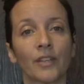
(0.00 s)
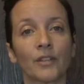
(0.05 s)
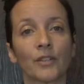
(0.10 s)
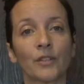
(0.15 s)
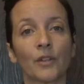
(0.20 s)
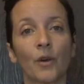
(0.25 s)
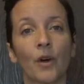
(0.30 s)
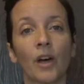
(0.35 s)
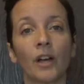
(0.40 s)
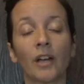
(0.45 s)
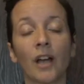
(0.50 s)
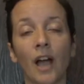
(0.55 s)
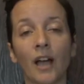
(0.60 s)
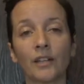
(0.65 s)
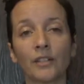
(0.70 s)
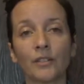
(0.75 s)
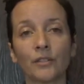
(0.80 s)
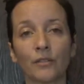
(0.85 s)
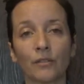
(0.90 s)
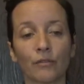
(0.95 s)
So I'll
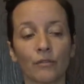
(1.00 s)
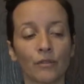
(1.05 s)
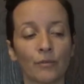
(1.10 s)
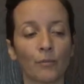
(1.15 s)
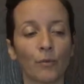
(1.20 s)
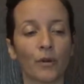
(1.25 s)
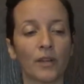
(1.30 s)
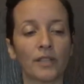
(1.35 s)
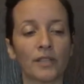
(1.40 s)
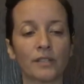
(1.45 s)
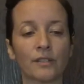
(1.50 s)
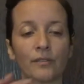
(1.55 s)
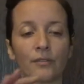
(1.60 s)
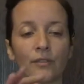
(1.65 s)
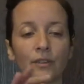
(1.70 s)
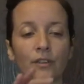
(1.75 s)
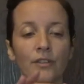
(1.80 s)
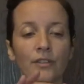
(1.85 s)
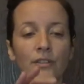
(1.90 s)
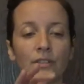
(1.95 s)
guide you through the points
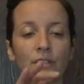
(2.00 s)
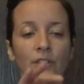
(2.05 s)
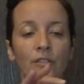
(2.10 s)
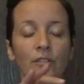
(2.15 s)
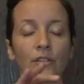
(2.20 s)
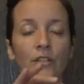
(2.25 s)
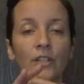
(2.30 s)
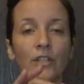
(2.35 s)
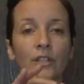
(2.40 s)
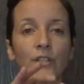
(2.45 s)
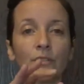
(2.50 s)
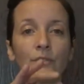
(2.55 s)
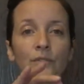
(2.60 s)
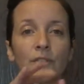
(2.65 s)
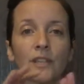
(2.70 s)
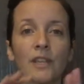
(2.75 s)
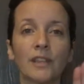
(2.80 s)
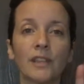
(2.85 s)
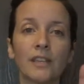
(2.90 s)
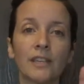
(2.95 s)
first, and you're going to
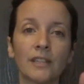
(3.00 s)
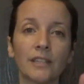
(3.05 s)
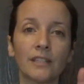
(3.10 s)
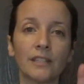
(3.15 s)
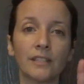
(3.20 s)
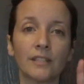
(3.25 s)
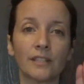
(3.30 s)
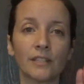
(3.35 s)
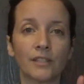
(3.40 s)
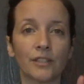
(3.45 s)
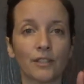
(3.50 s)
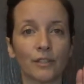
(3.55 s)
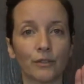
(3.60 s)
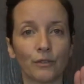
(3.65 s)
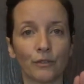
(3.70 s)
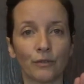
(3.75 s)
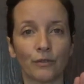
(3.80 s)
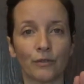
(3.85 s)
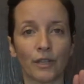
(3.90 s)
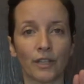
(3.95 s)
use these
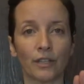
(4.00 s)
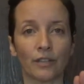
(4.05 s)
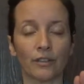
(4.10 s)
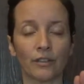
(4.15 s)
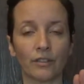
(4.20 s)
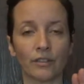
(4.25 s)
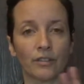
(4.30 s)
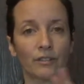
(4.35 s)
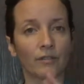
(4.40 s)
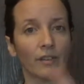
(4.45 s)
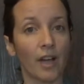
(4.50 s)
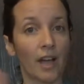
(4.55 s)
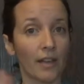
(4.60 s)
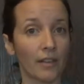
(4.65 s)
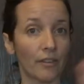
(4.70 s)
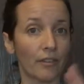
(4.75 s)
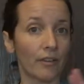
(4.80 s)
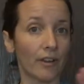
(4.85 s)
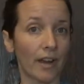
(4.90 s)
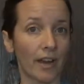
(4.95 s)
two fingers of
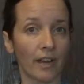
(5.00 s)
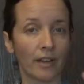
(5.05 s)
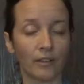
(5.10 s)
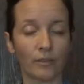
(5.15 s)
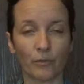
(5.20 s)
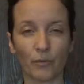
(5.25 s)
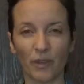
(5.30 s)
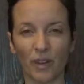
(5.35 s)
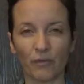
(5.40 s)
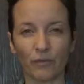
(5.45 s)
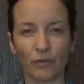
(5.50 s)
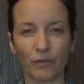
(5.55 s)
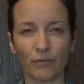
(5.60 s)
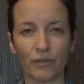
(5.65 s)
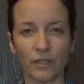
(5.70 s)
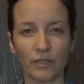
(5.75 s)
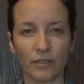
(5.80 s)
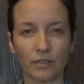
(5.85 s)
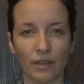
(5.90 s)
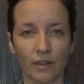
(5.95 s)
either hand, whatever
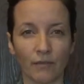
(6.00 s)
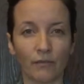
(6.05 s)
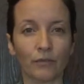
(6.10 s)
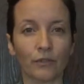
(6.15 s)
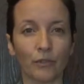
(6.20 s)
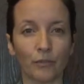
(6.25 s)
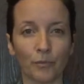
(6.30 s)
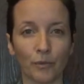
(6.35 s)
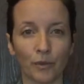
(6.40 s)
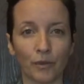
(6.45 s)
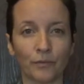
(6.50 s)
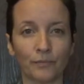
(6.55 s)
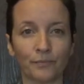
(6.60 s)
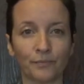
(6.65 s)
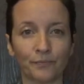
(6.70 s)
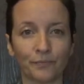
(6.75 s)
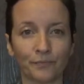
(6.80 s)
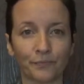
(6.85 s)
feels comfortable.